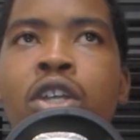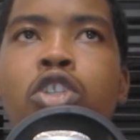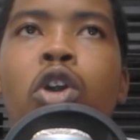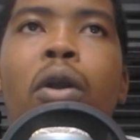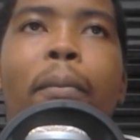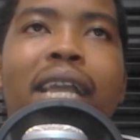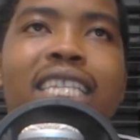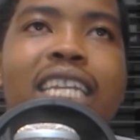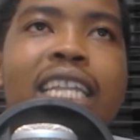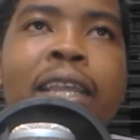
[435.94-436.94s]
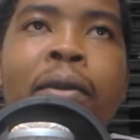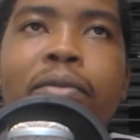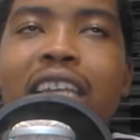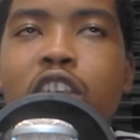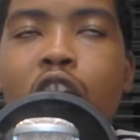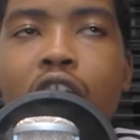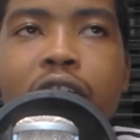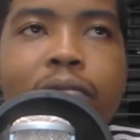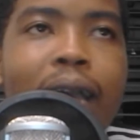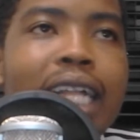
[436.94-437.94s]
So basically, there's a lot
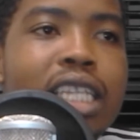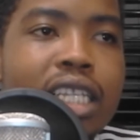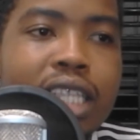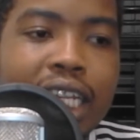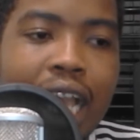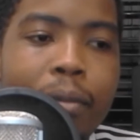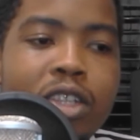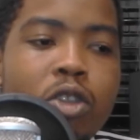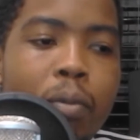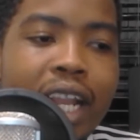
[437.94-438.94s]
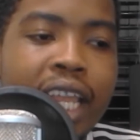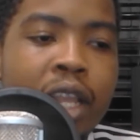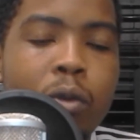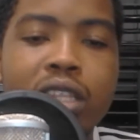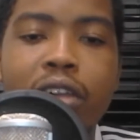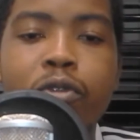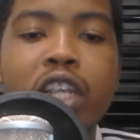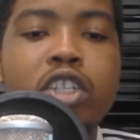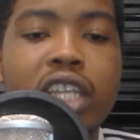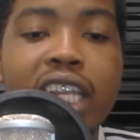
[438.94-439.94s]
of matters that come into play with the free
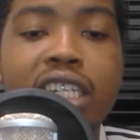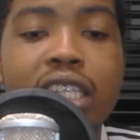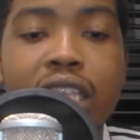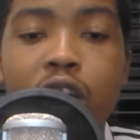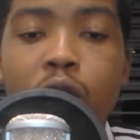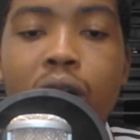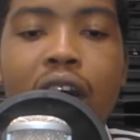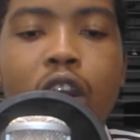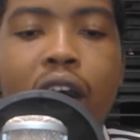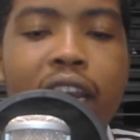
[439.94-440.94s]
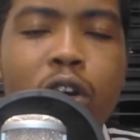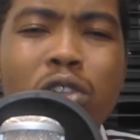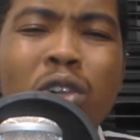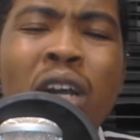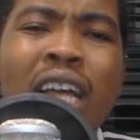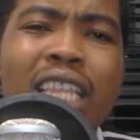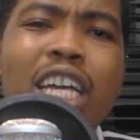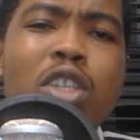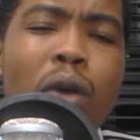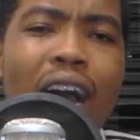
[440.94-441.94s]
education thing going along. And also,
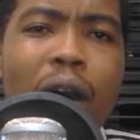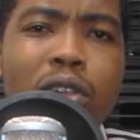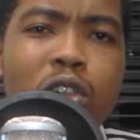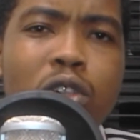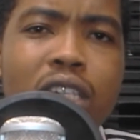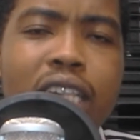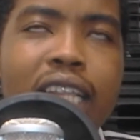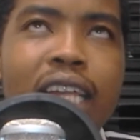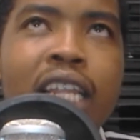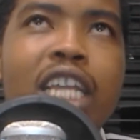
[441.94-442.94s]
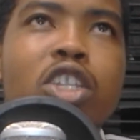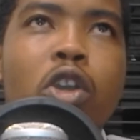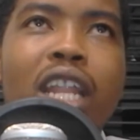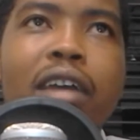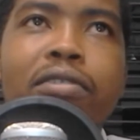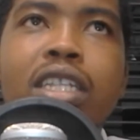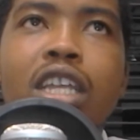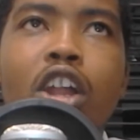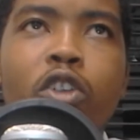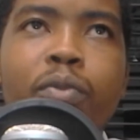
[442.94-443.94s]
that's why I was also saying that it's going to affect a
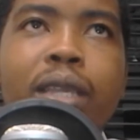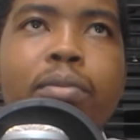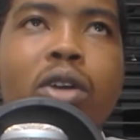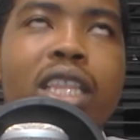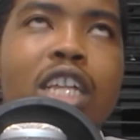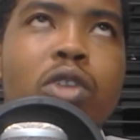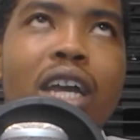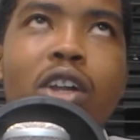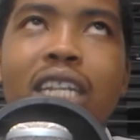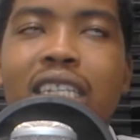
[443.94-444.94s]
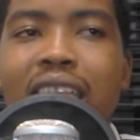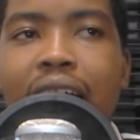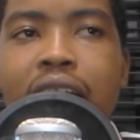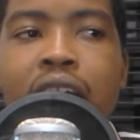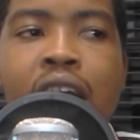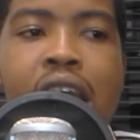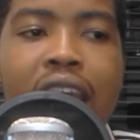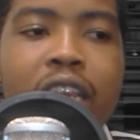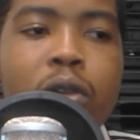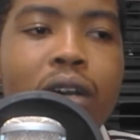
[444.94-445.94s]
lot of people. And that's why I don't understand
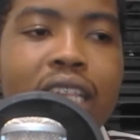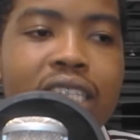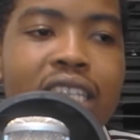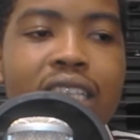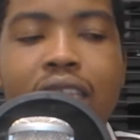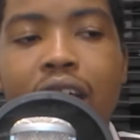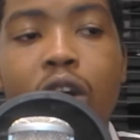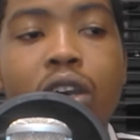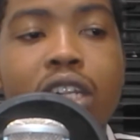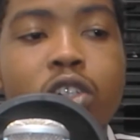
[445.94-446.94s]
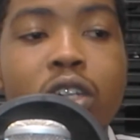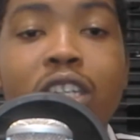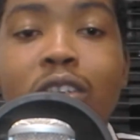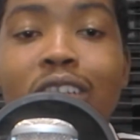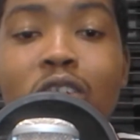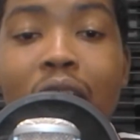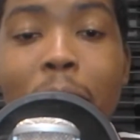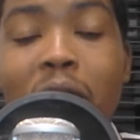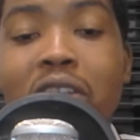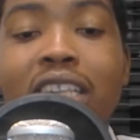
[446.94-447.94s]
anyone that says that they're not going to join into the strike,
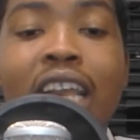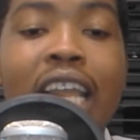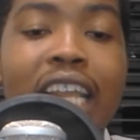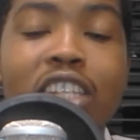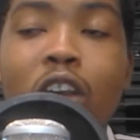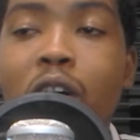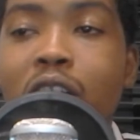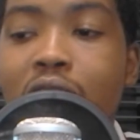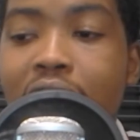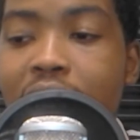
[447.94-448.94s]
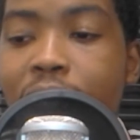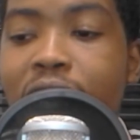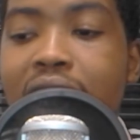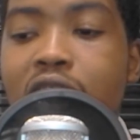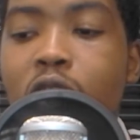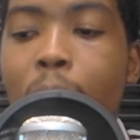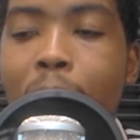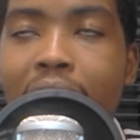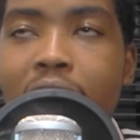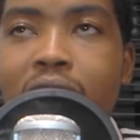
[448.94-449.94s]
because it's not only going to affect your
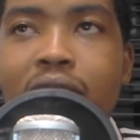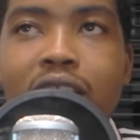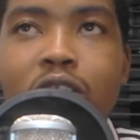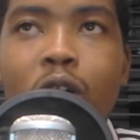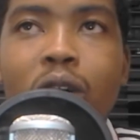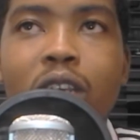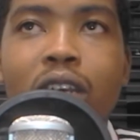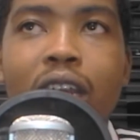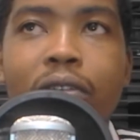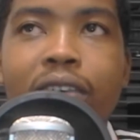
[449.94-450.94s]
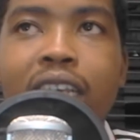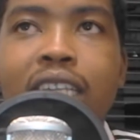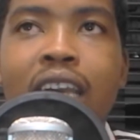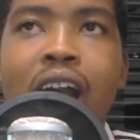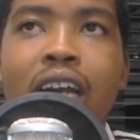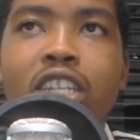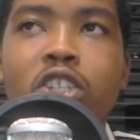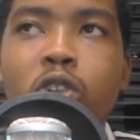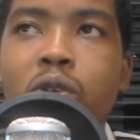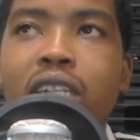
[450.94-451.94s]
parents, it's not only going to affect
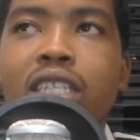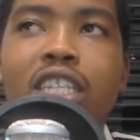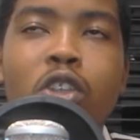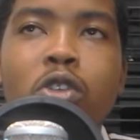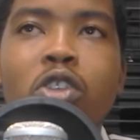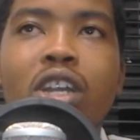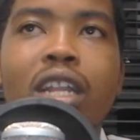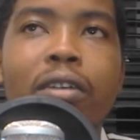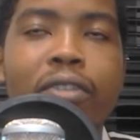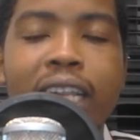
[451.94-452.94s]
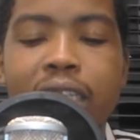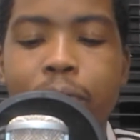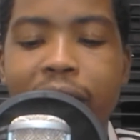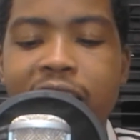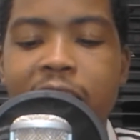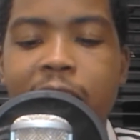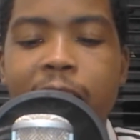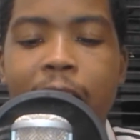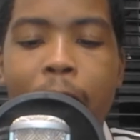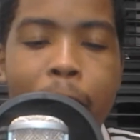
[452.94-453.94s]
students, it's also going to affect
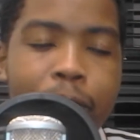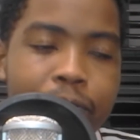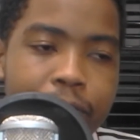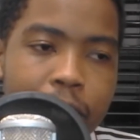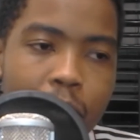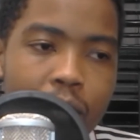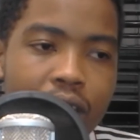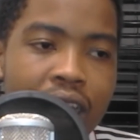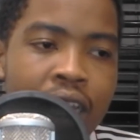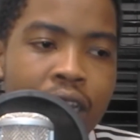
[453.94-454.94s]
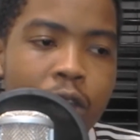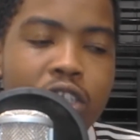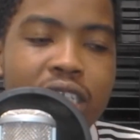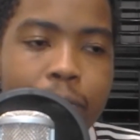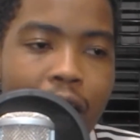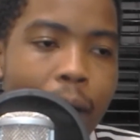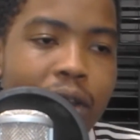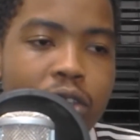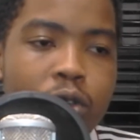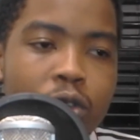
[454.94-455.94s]
basically those in
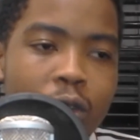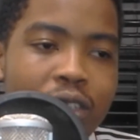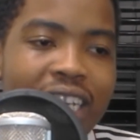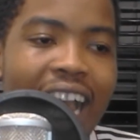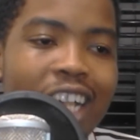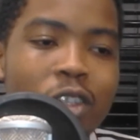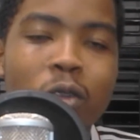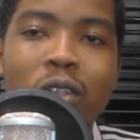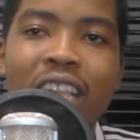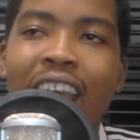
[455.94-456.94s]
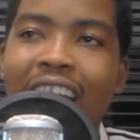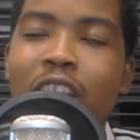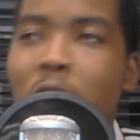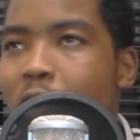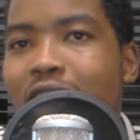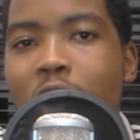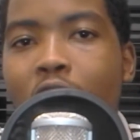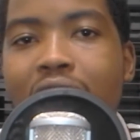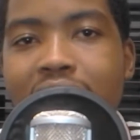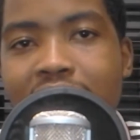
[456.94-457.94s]
primary schools, those in high schools, and those in
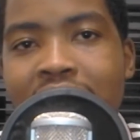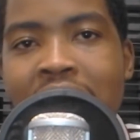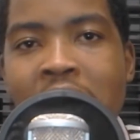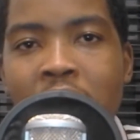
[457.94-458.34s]
colleges.